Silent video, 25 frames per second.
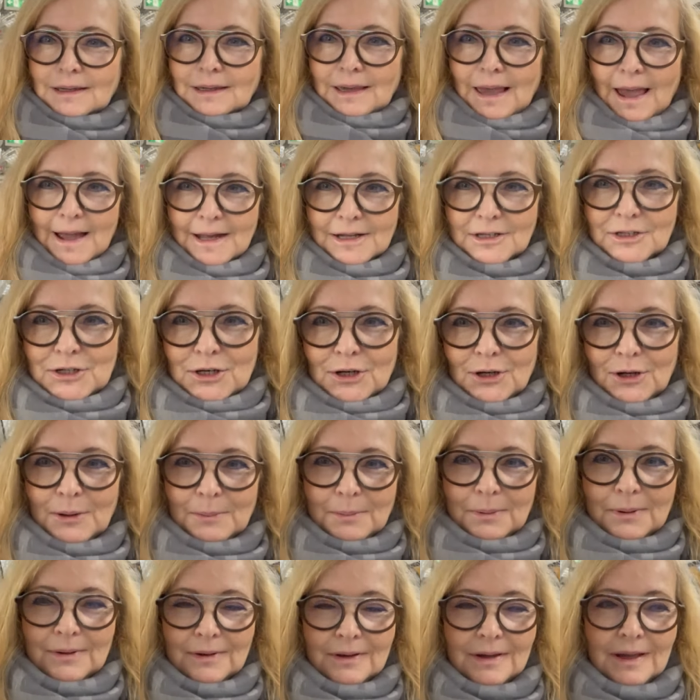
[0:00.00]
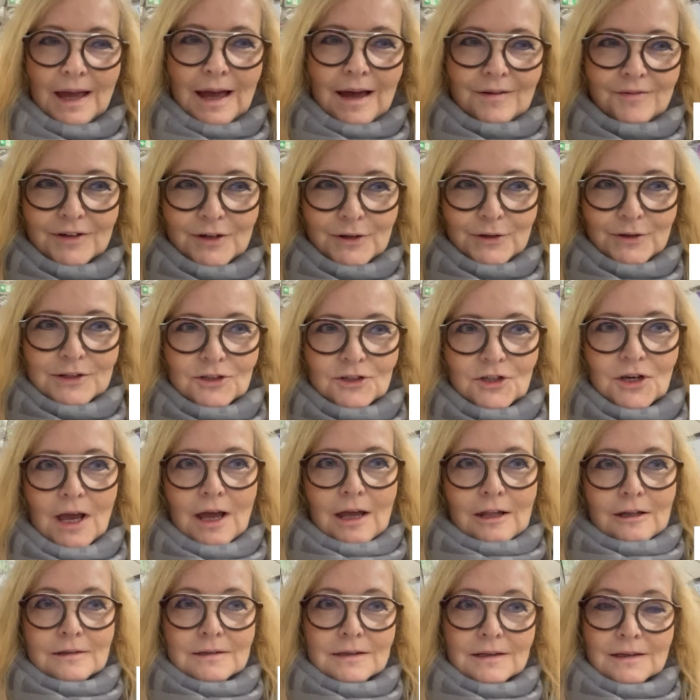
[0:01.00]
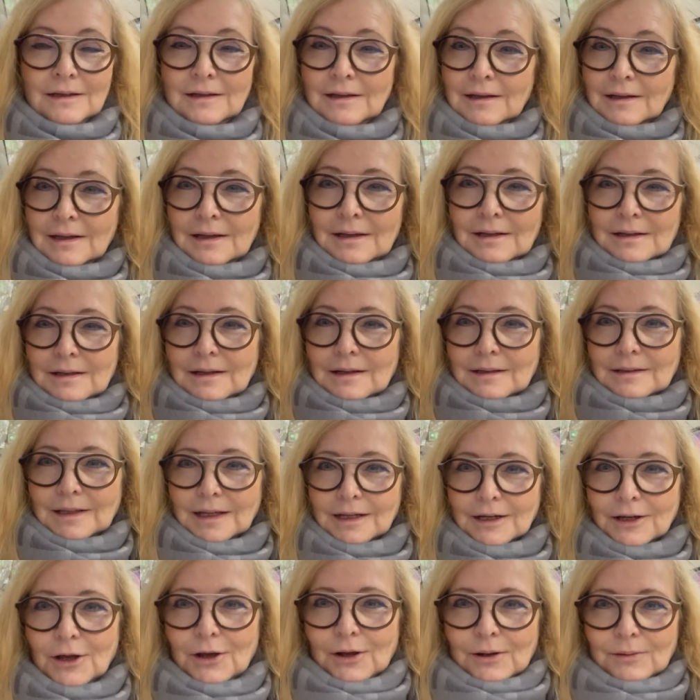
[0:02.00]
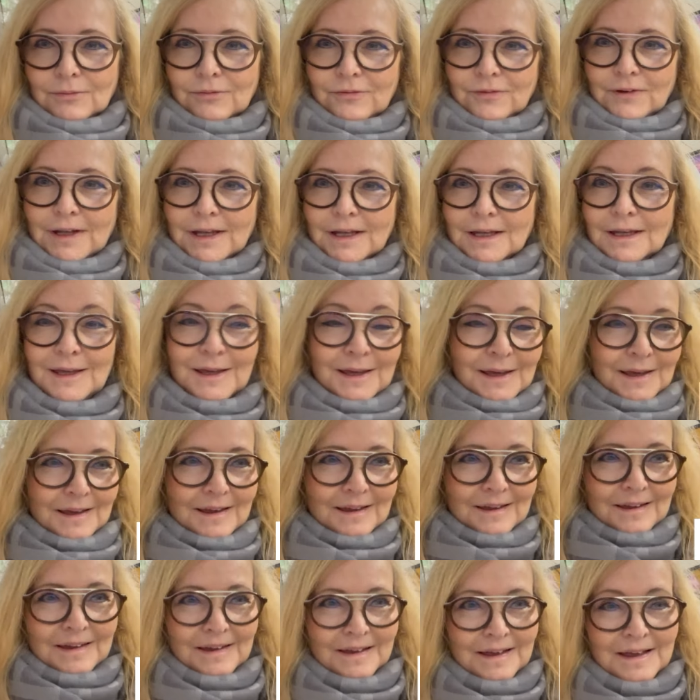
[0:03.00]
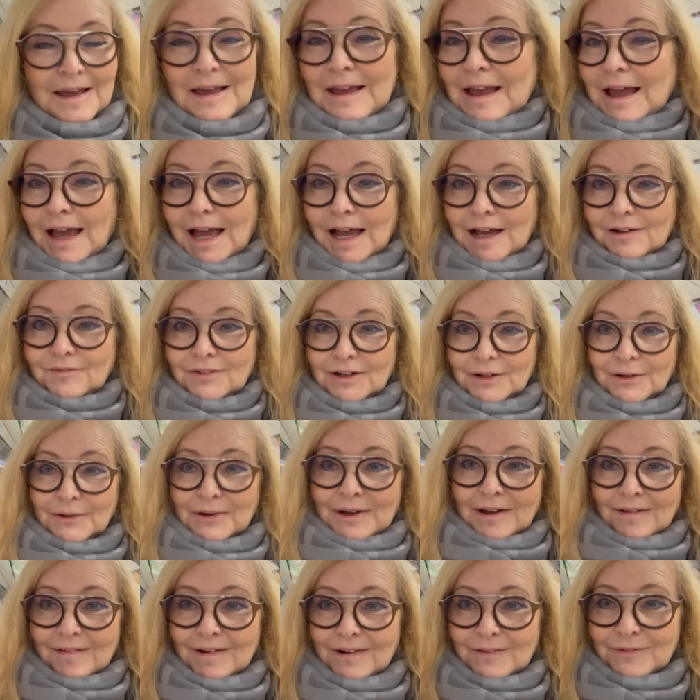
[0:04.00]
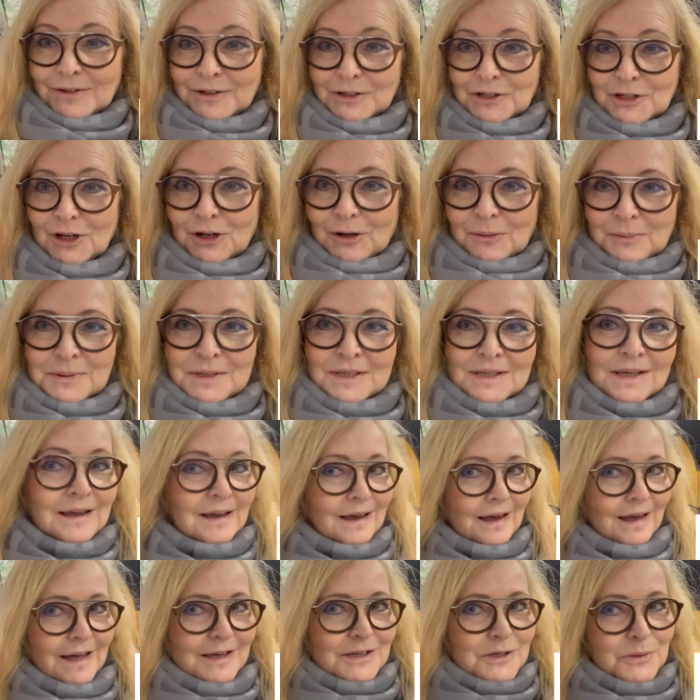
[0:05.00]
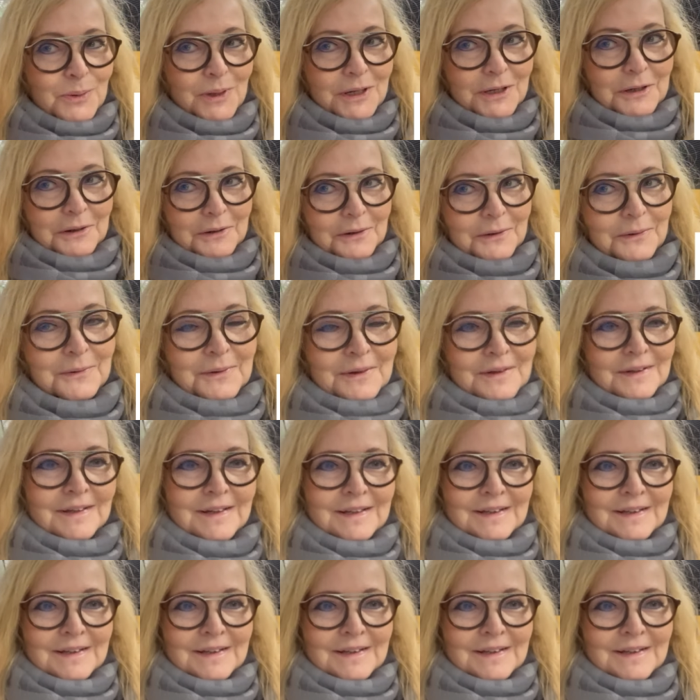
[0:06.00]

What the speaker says: catch up, have a good chat, and then hopefully have a look around the shops as we do.